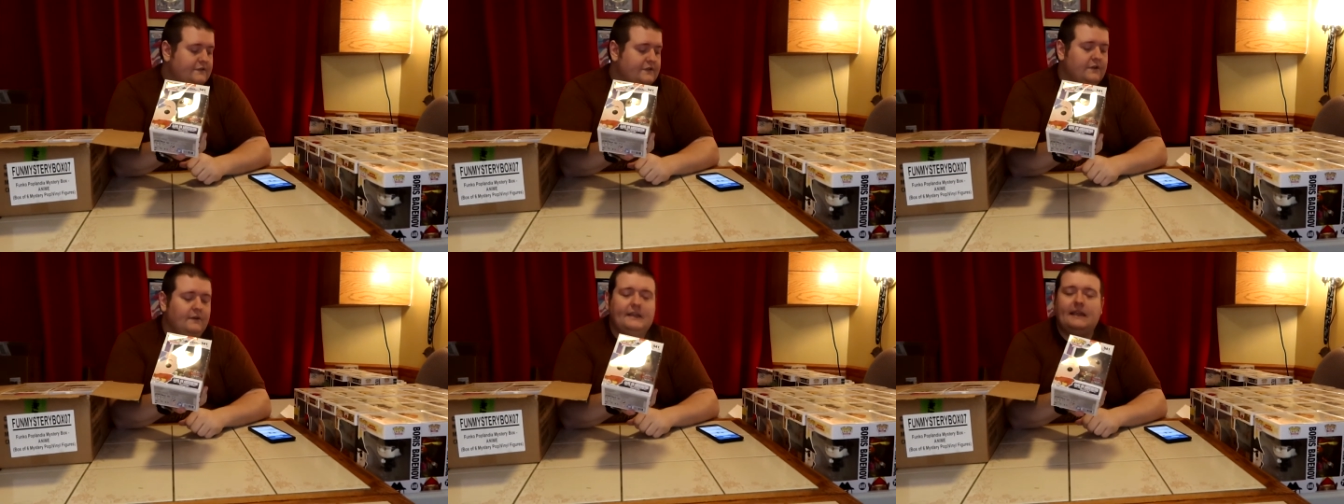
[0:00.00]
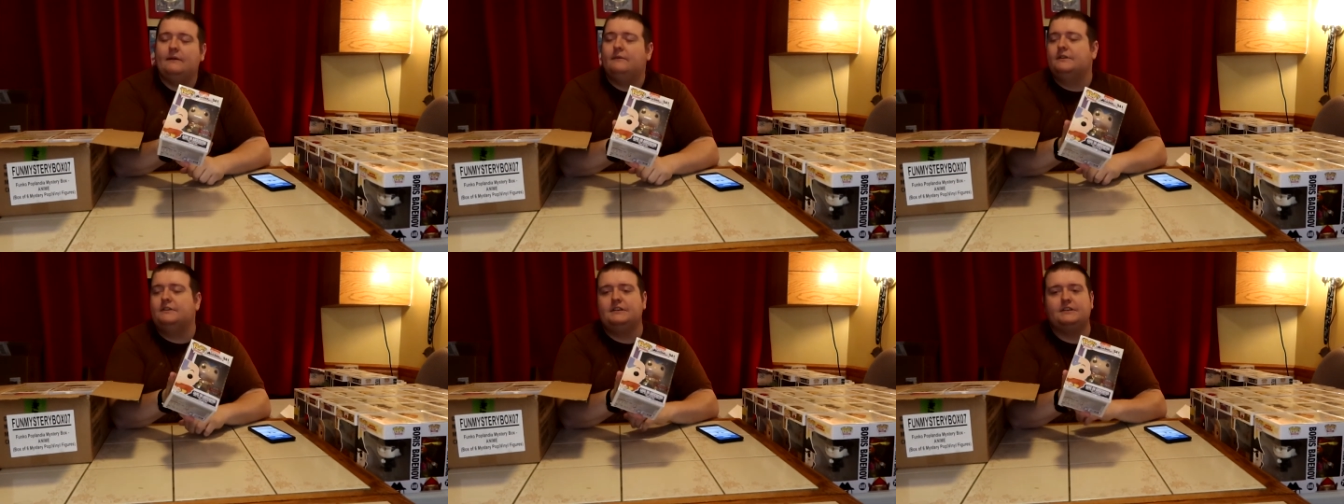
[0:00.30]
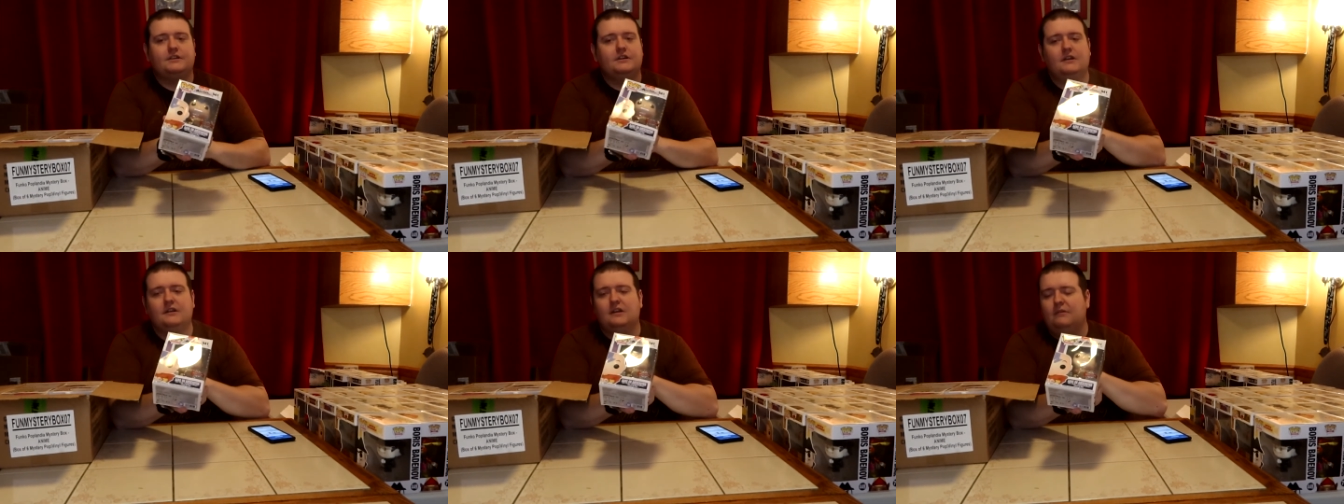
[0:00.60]
so again, we're
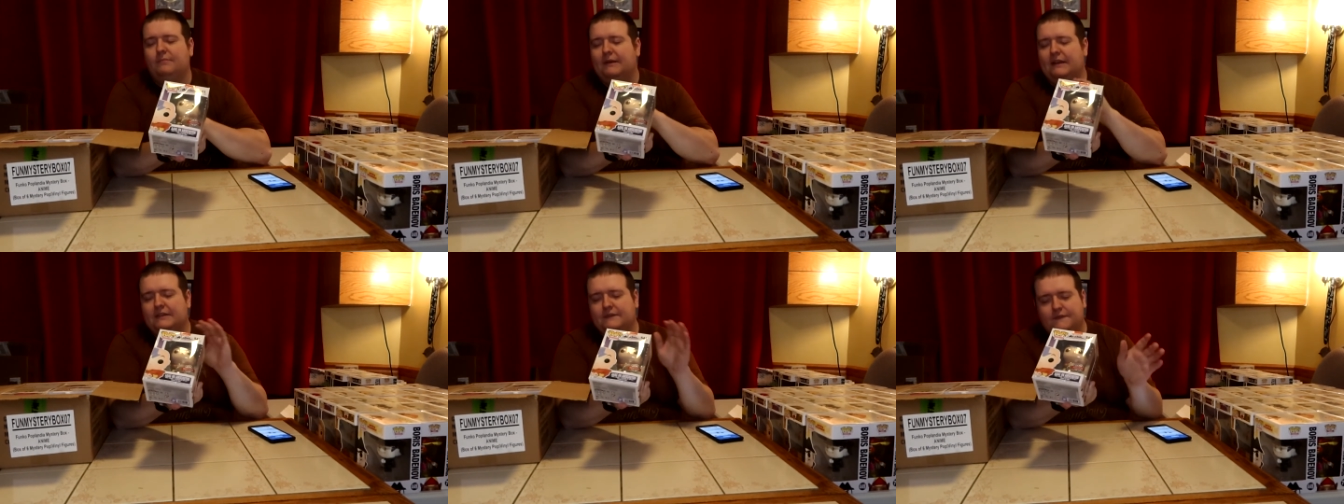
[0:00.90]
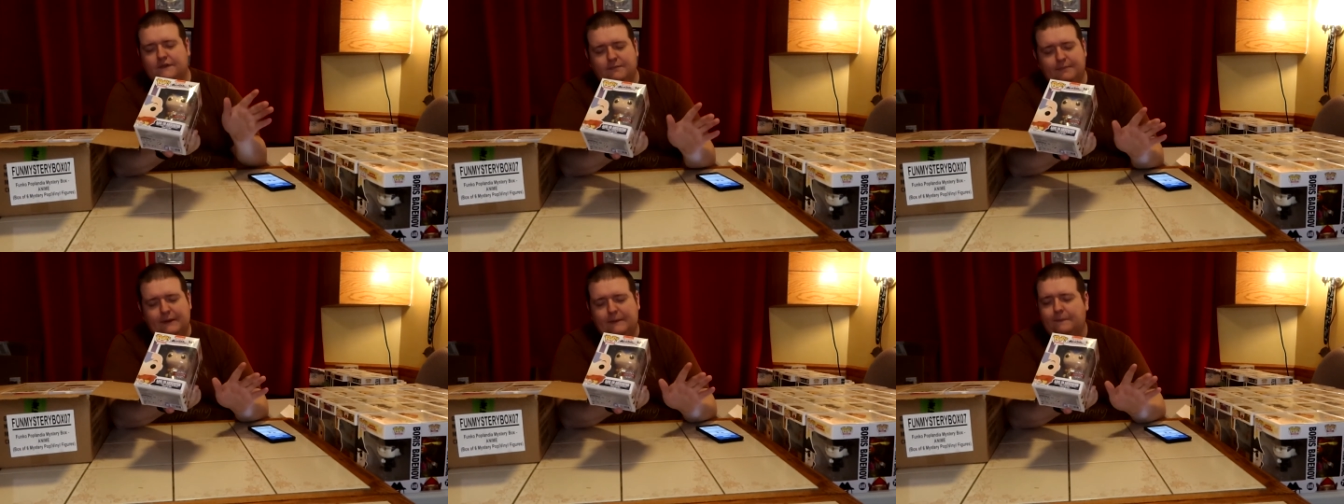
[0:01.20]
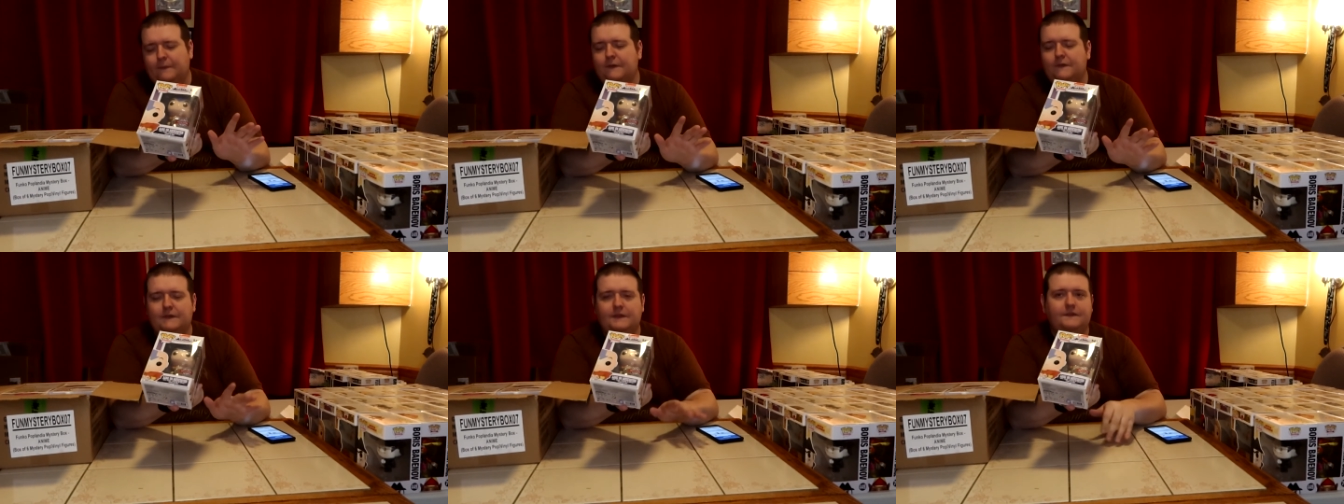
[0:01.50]
just going to go base full
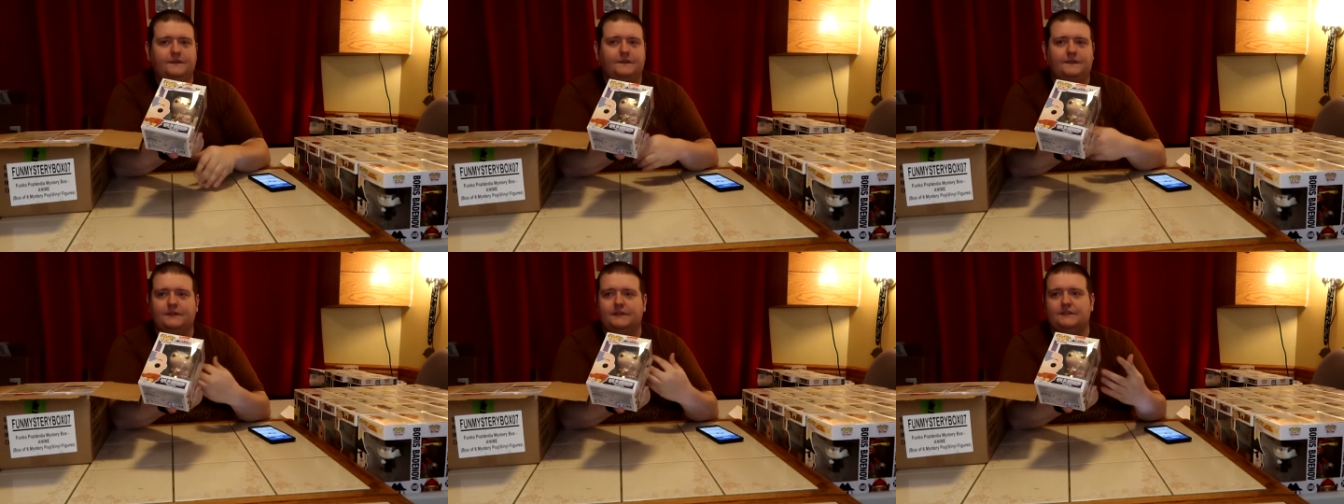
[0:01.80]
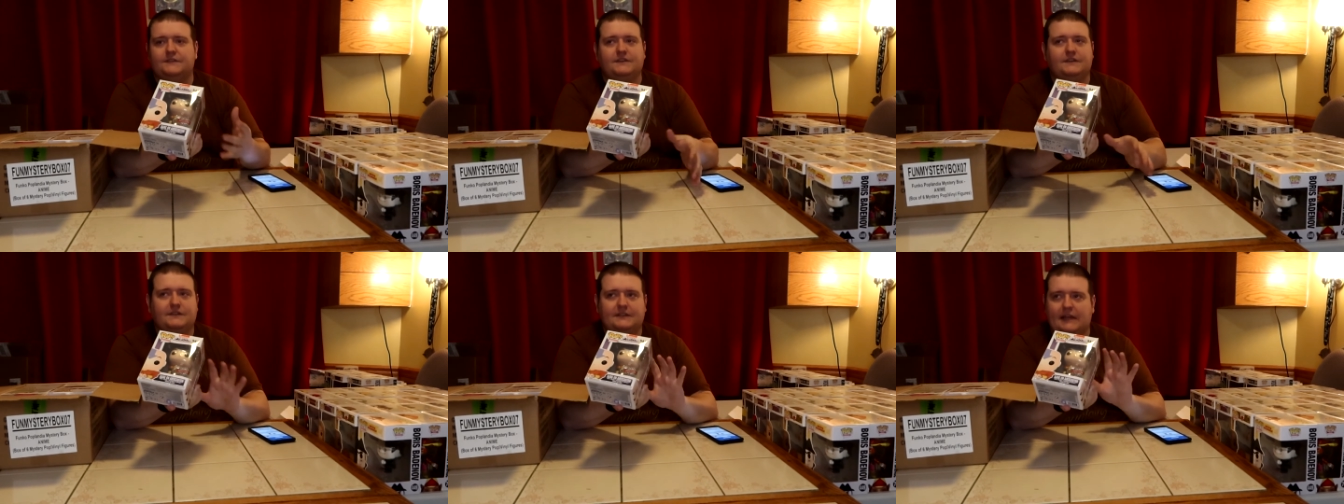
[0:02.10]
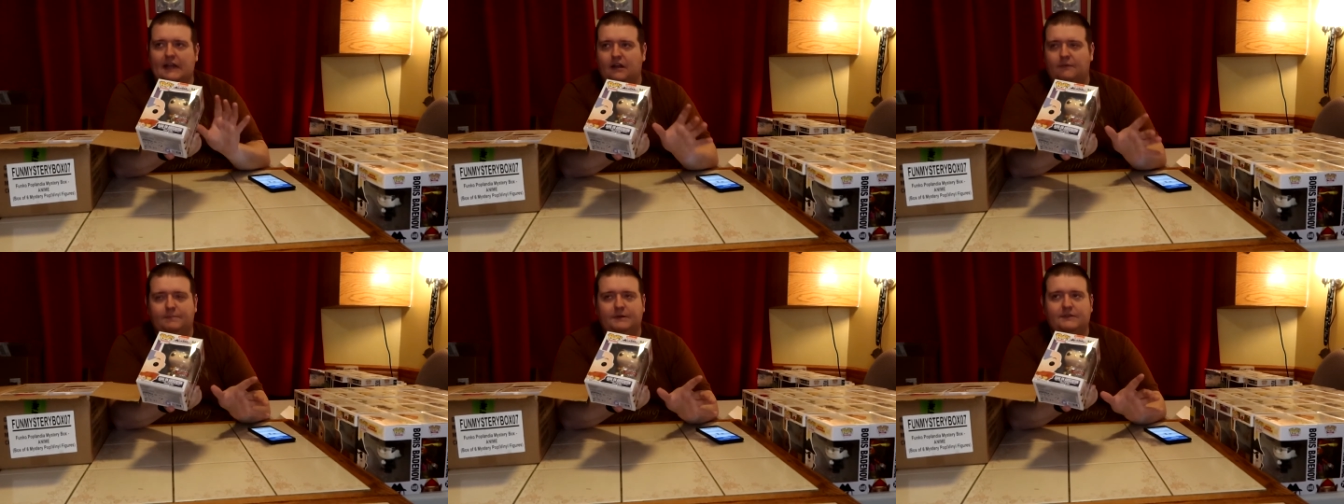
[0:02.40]
PPG for this just
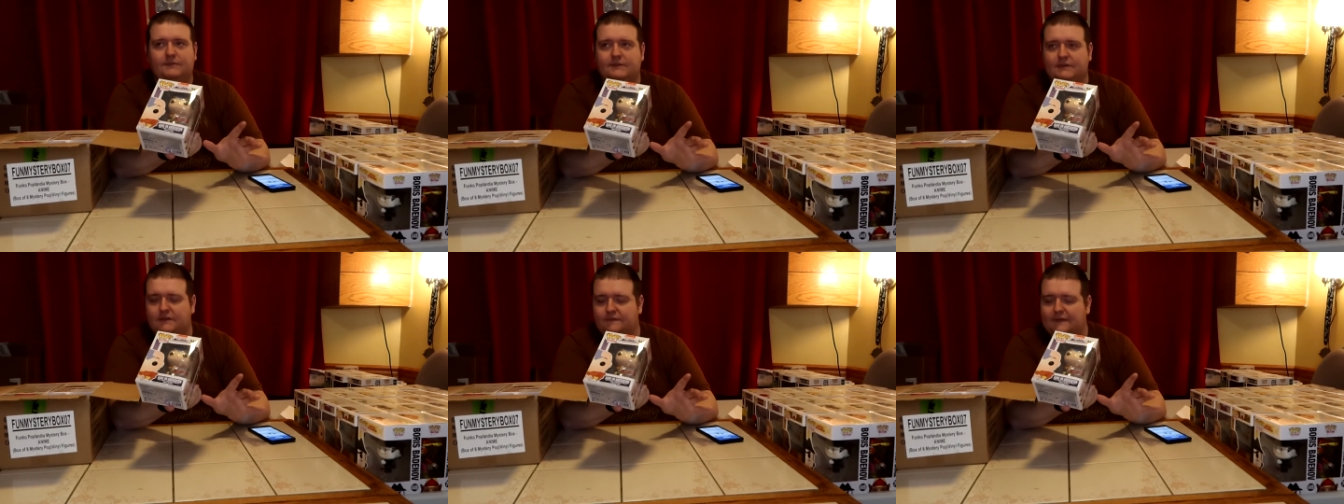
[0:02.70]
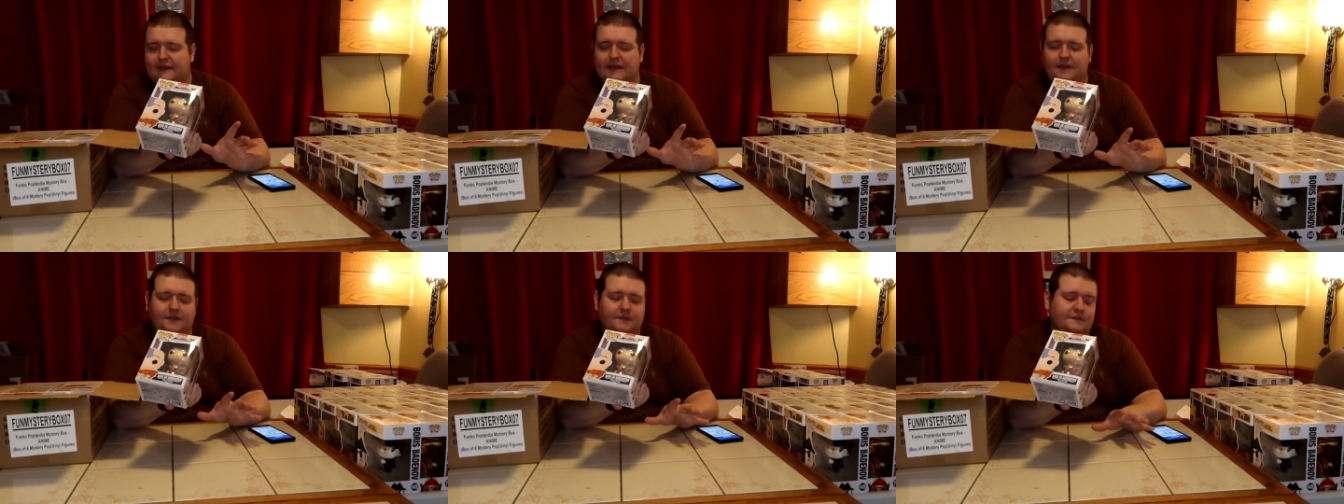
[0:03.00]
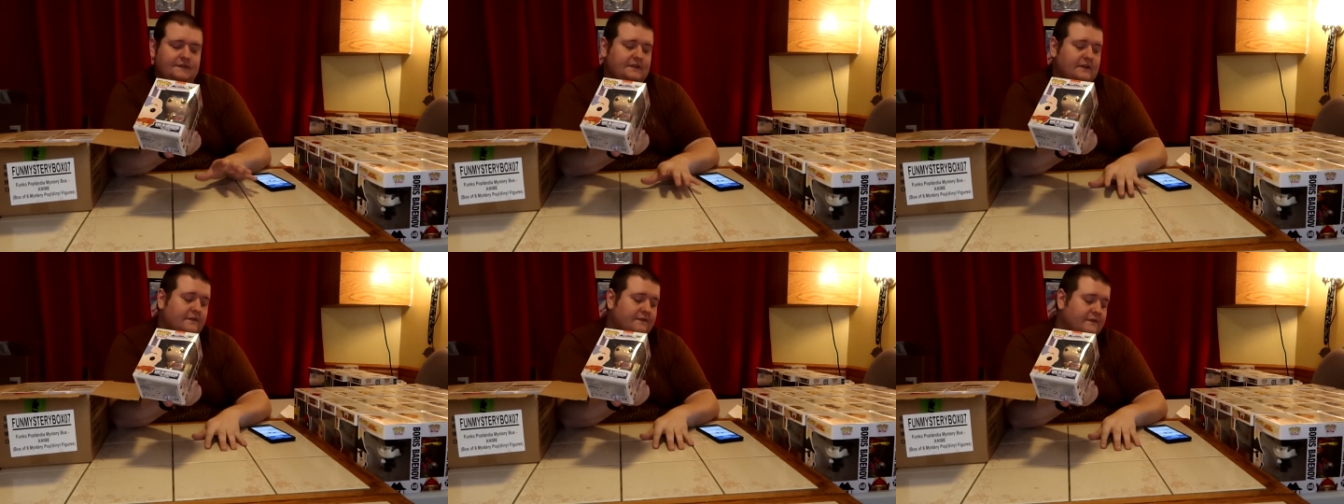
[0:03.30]
to help us with the value
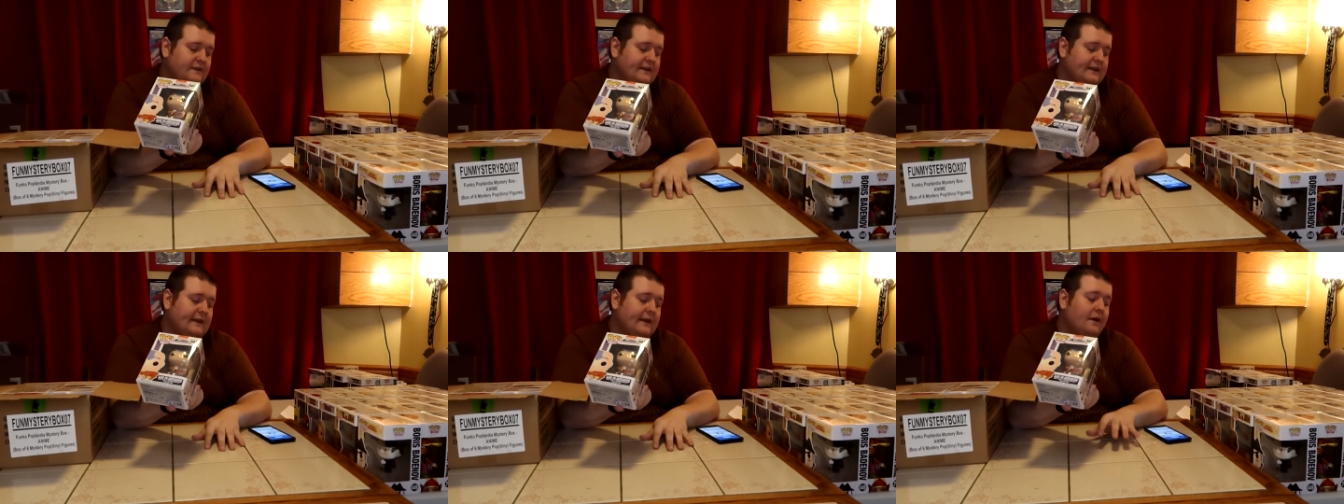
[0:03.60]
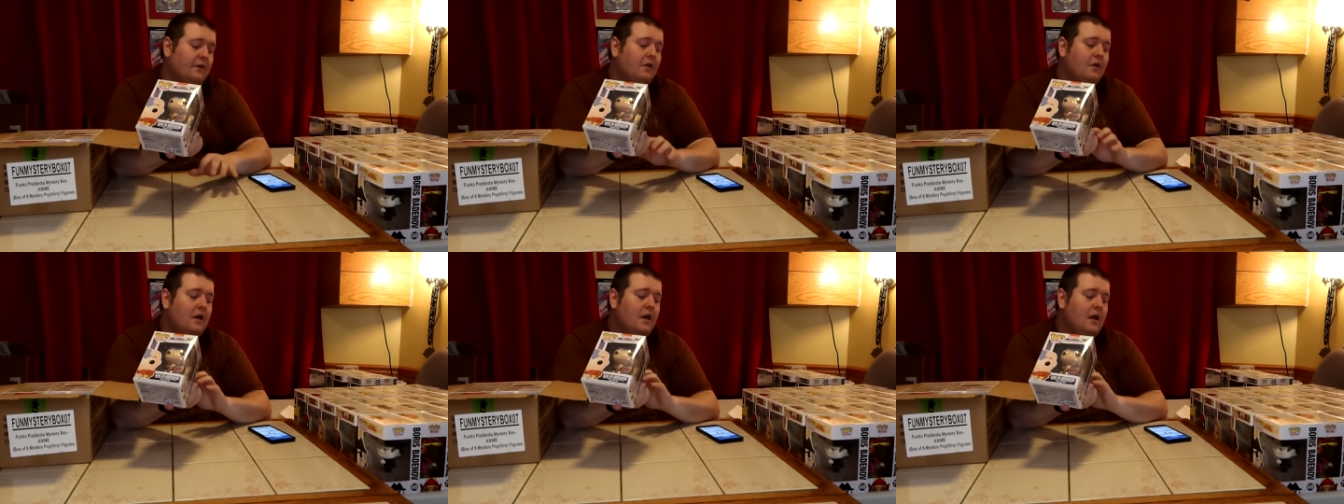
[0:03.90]
stuff right now.